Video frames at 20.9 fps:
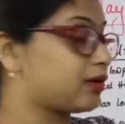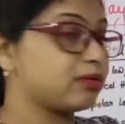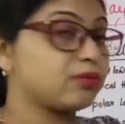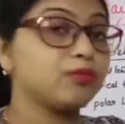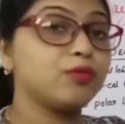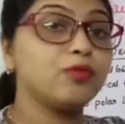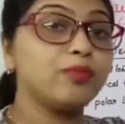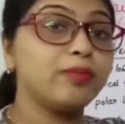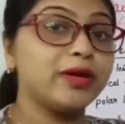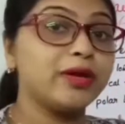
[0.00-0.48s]

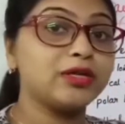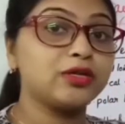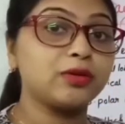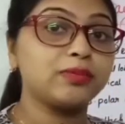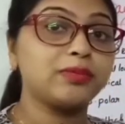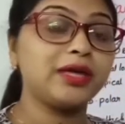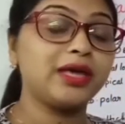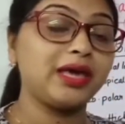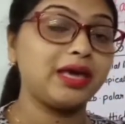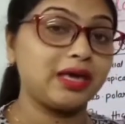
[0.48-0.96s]
movement
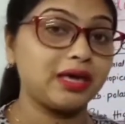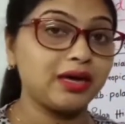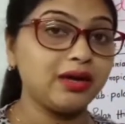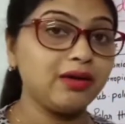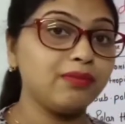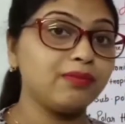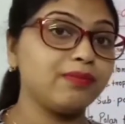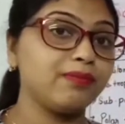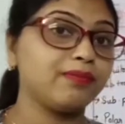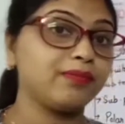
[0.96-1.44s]
of the
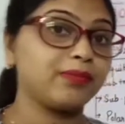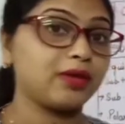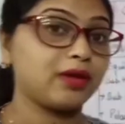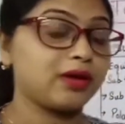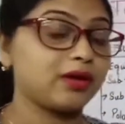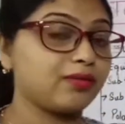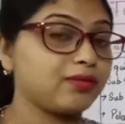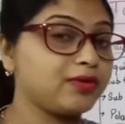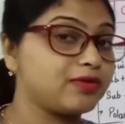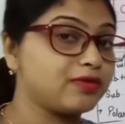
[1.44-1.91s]
air
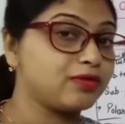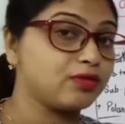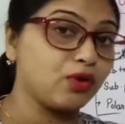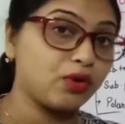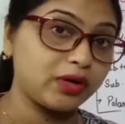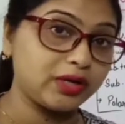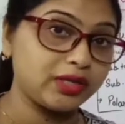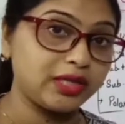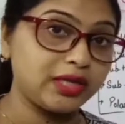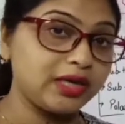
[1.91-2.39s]
is
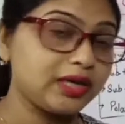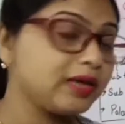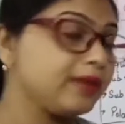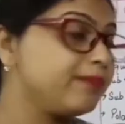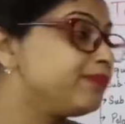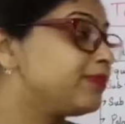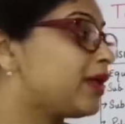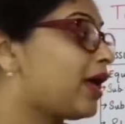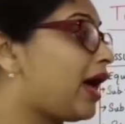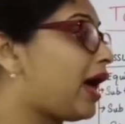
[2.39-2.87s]
not there.
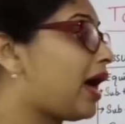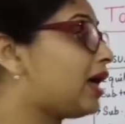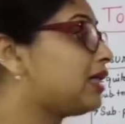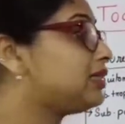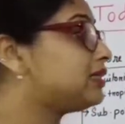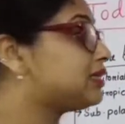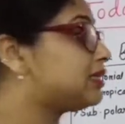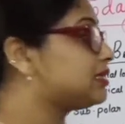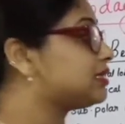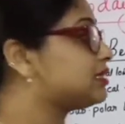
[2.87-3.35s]

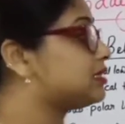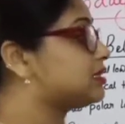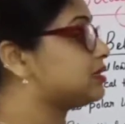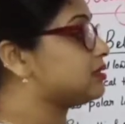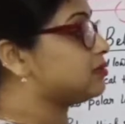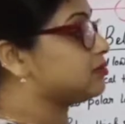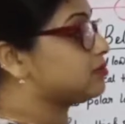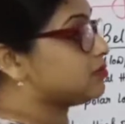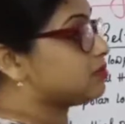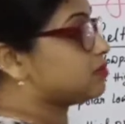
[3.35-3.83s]
And
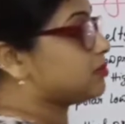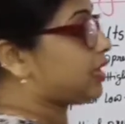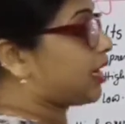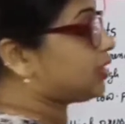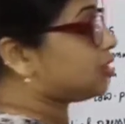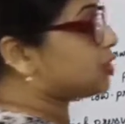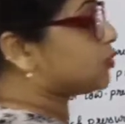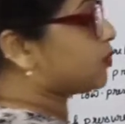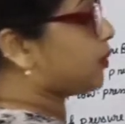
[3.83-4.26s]
that's